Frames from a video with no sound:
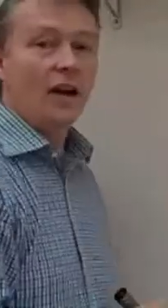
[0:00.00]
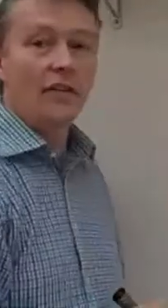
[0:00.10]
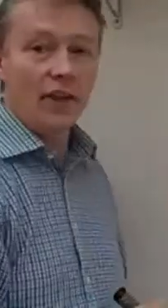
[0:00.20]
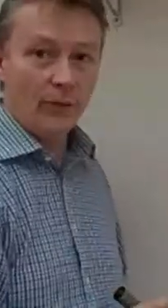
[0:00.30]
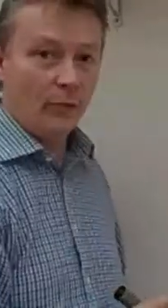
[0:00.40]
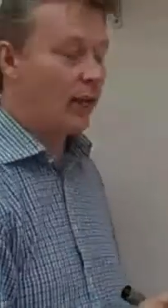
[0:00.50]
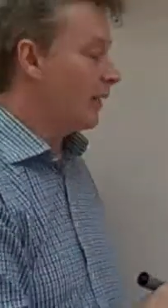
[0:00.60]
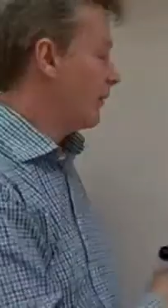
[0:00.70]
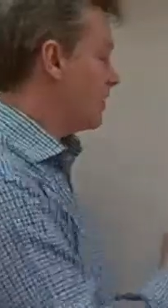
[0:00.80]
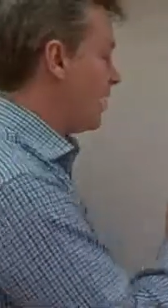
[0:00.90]
And then we
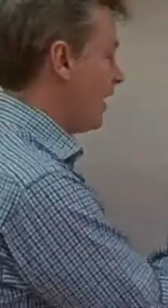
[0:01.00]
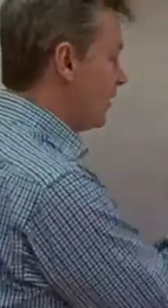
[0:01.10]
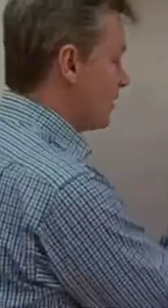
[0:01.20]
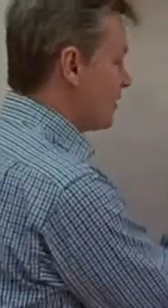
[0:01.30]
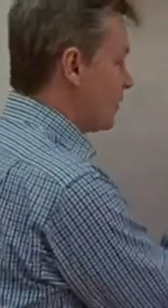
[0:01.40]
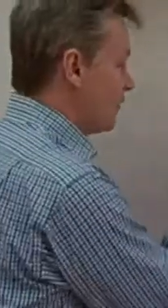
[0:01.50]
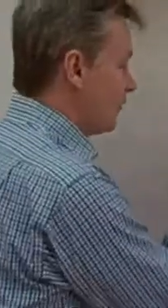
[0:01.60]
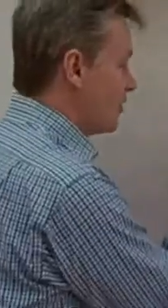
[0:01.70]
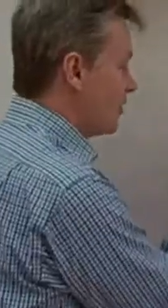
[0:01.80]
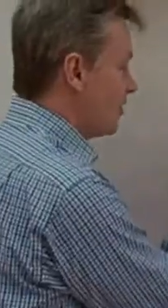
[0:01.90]
add the tens,
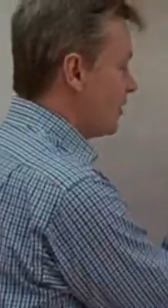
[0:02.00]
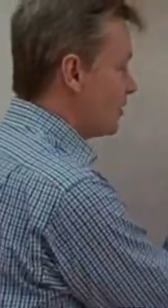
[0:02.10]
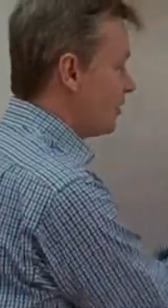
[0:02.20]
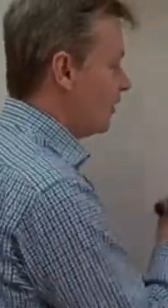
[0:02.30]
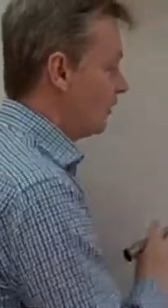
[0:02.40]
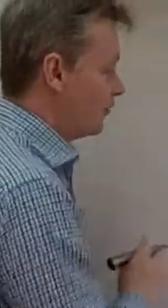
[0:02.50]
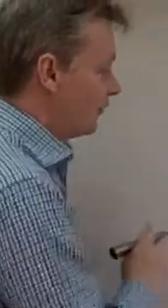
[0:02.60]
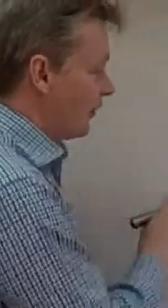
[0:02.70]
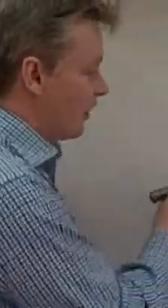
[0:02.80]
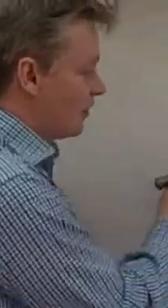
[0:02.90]
which is this
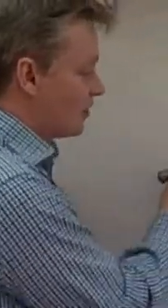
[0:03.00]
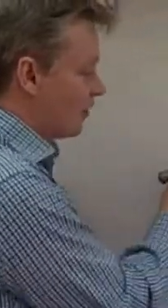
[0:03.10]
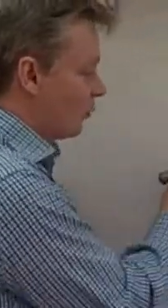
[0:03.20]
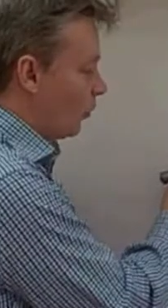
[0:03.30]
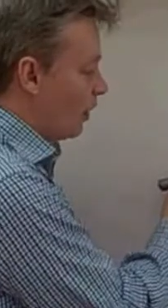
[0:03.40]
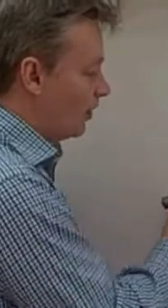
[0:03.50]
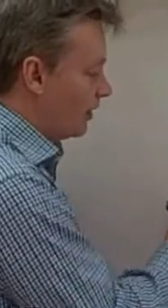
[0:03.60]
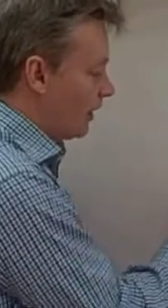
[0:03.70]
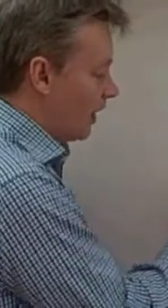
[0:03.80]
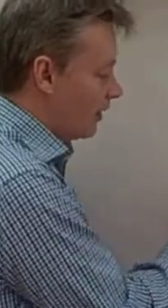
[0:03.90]
column. So
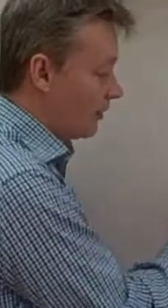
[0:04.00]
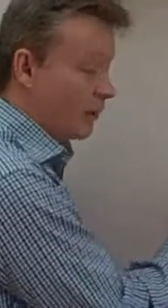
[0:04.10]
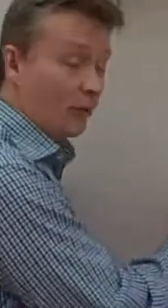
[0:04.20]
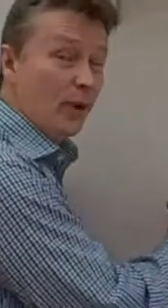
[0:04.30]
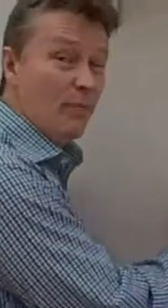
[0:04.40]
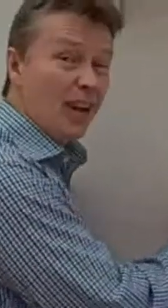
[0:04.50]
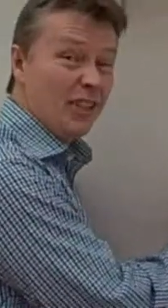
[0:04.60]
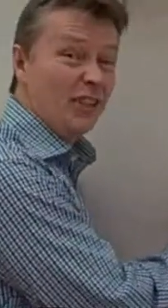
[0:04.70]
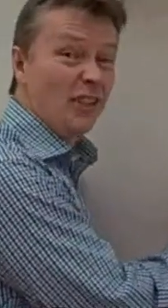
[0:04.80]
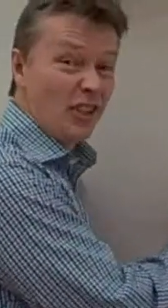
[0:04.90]
1, and you've got to
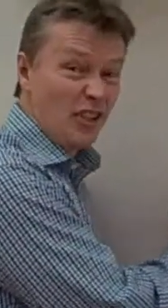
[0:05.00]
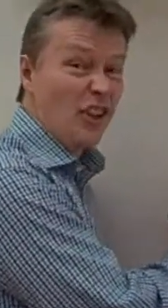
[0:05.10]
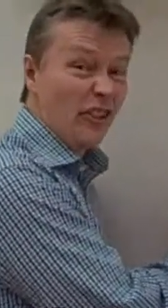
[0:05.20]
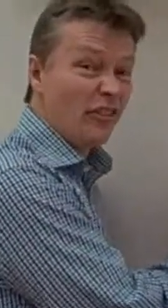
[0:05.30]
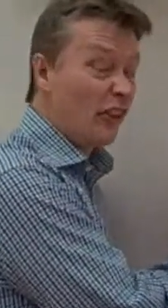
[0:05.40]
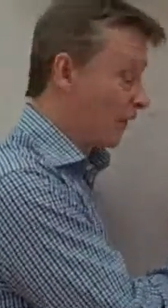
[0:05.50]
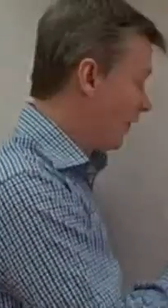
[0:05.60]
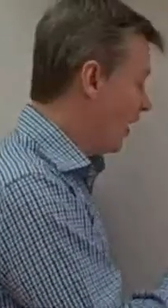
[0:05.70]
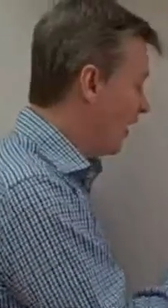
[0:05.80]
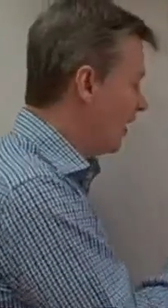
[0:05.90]
imagine there's nothing
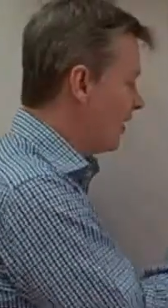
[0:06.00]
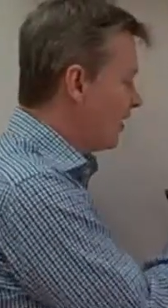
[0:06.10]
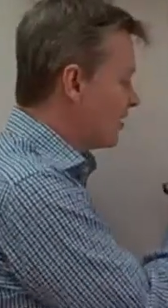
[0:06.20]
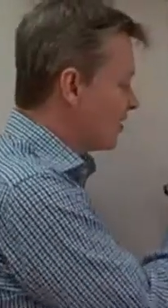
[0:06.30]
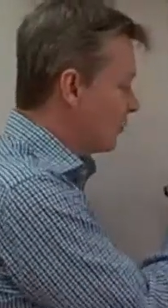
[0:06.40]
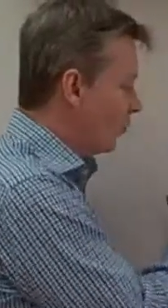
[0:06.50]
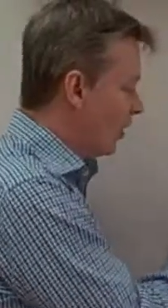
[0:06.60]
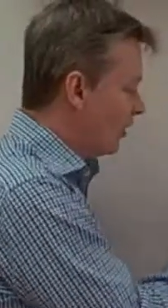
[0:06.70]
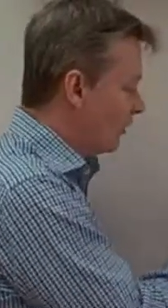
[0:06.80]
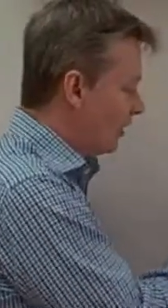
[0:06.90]
there. So
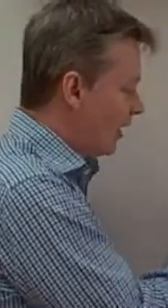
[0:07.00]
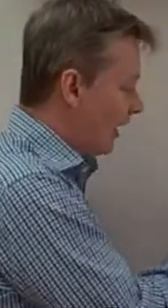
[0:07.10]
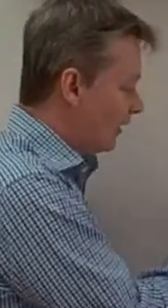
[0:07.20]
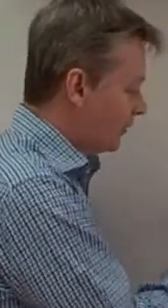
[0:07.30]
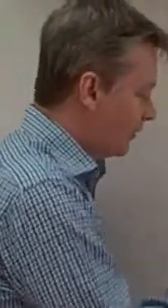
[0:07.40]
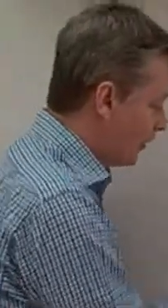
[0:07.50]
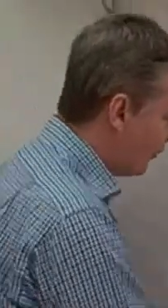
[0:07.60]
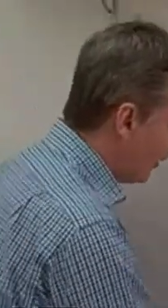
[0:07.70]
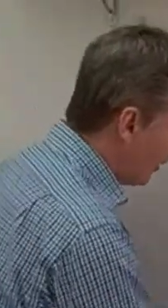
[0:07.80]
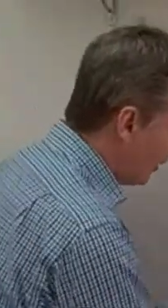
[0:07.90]
1 add
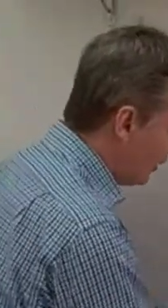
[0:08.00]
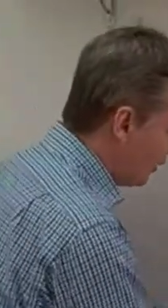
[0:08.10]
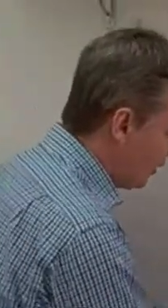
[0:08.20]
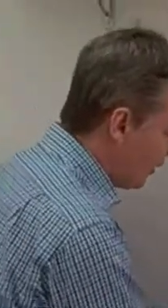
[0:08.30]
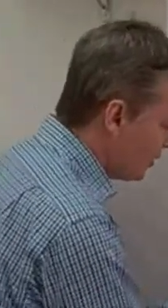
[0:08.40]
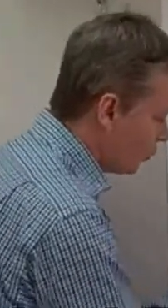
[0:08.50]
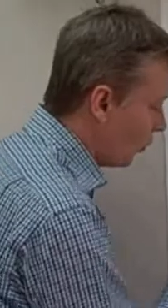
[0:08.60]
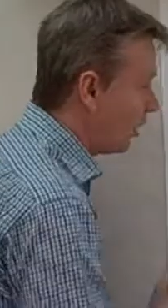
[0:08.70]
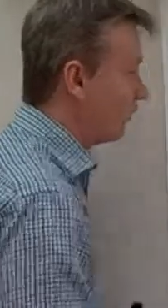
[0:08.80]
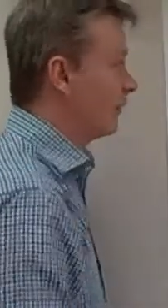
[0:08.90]
nothing is
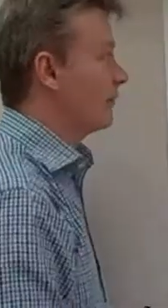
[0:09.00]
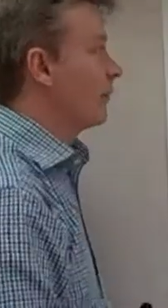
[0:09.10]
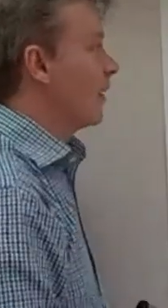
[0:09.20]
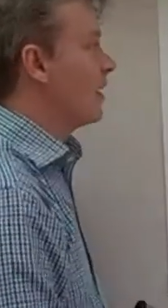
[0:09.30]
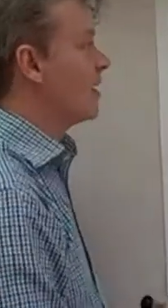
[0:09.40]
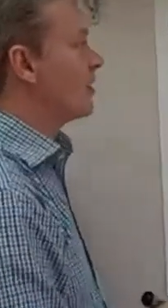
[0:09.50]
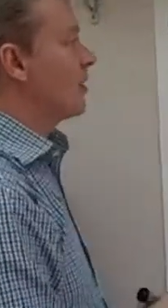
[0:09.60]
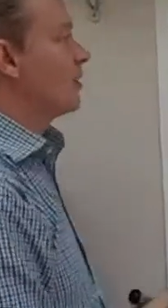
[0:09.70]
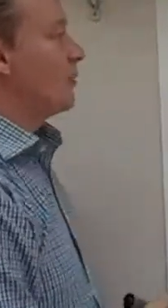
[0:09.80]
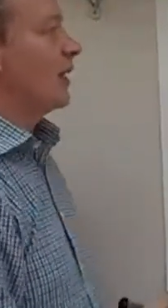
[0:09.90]
1.
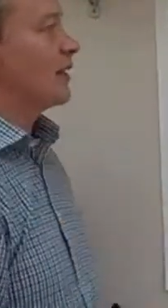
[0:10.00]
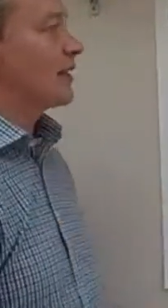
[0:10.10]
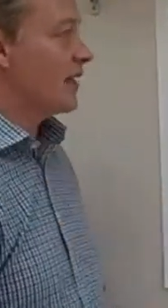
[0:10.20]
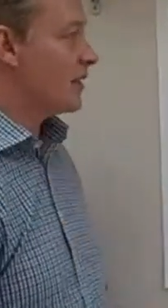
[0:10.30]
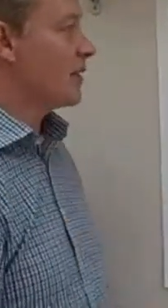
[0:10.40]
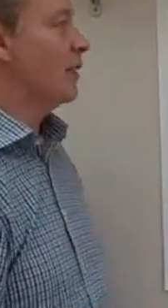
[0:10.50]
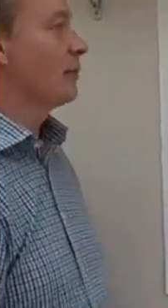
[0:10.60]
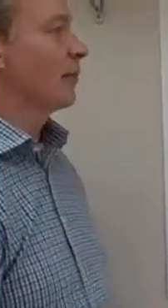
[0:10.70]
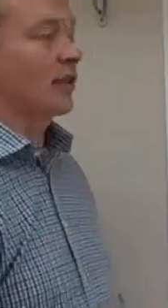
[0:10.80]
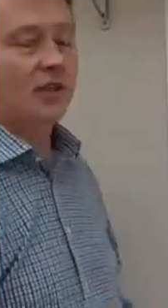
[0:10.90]
So to add
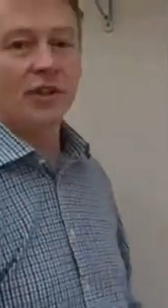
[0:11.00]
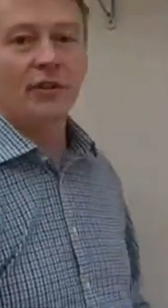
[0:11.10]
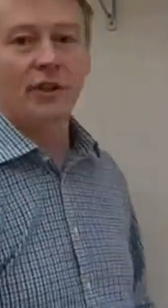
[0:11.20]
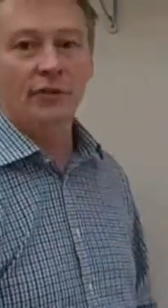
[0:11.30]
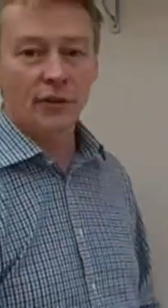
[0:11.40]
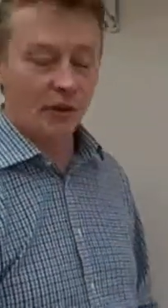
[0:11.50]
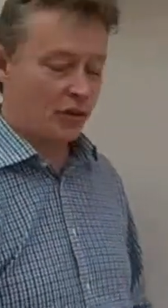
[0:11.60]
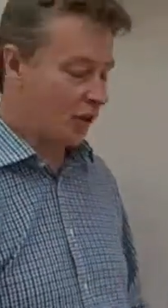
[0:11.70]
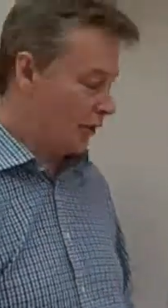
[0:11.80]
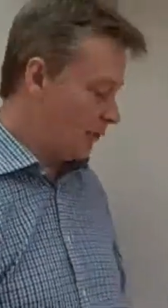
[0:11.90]
16 plus 2, you've
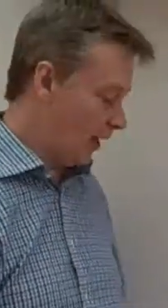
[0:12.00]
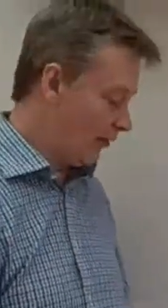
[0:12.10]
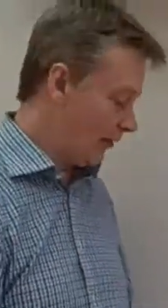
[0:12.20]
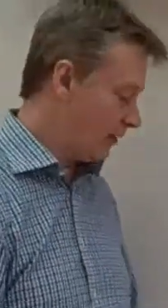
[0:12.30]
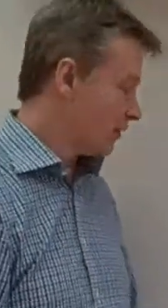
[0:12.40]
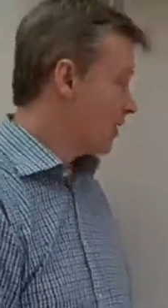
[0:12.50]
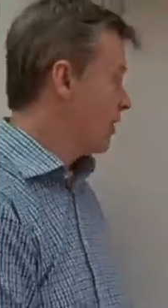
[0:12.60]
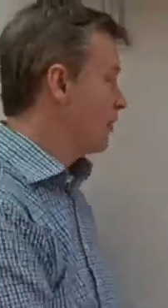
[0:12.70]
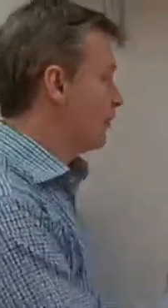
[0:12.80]
got two methods.